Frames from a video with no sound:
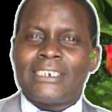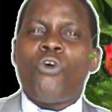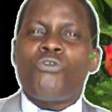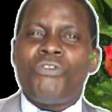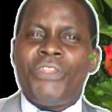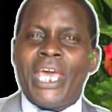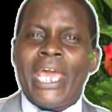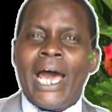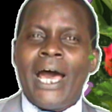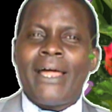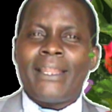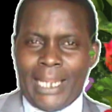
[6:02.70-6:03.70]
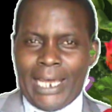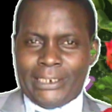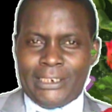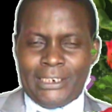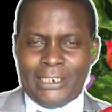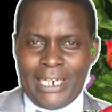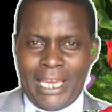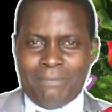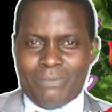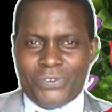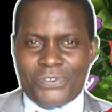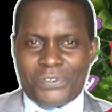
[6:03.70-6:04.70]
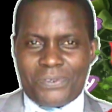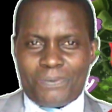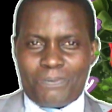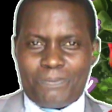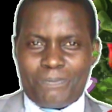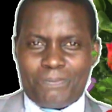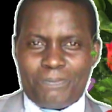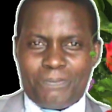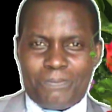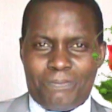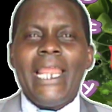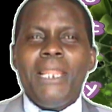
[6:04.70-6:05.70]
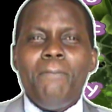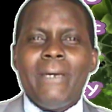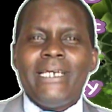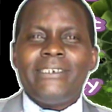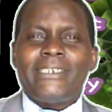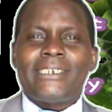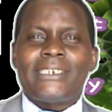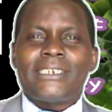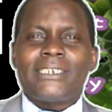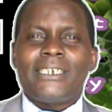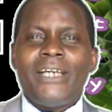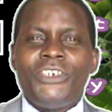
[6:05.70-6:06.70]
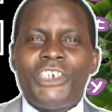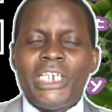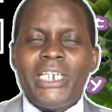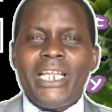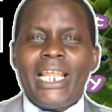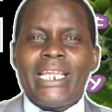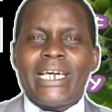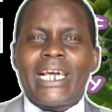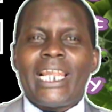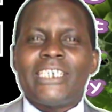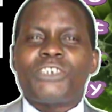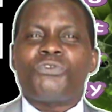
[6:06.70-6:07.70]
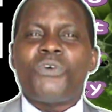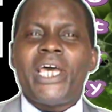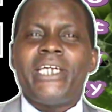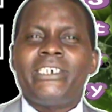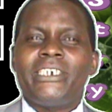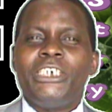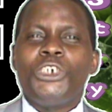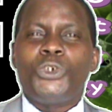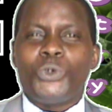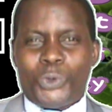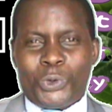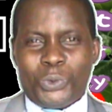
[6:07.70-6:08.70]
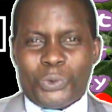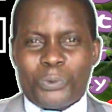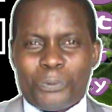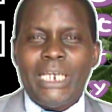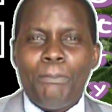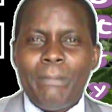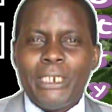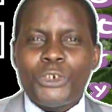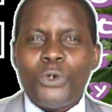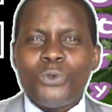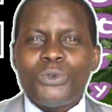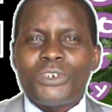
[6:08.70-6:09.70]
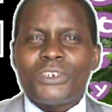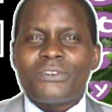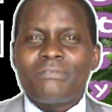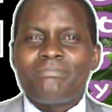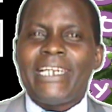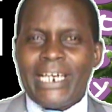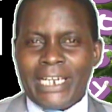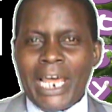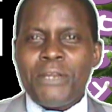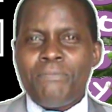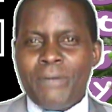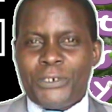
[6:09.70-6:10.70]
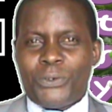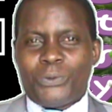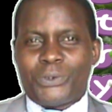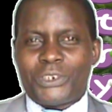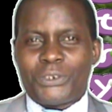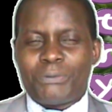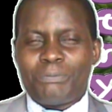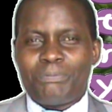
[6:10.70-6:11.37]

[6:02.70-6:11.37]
of their Latin names. Elements are generally classified into two, the metals and the nonmetals.